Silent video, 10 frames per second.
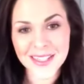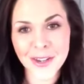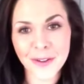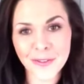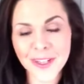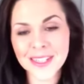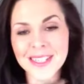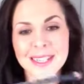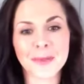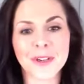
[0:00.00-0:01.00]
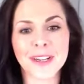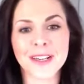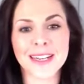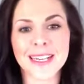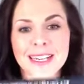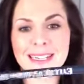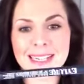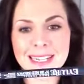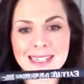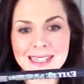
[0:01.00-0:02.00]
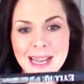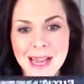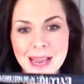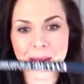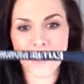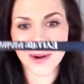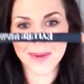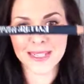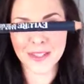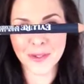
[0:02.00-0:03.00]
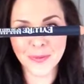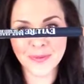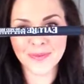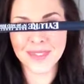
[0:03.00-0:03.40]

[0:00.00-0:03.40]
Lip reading: So firstly, what you're going to need is a brow pencil.